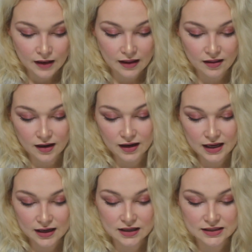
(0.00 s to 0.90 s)
And then
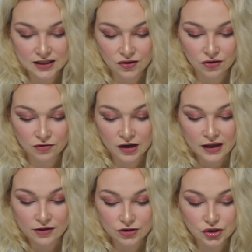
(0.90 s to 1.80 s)
he continued,
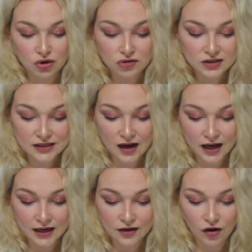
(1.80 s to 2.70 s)
"There is no
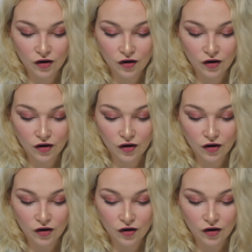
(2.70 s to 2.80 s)
sign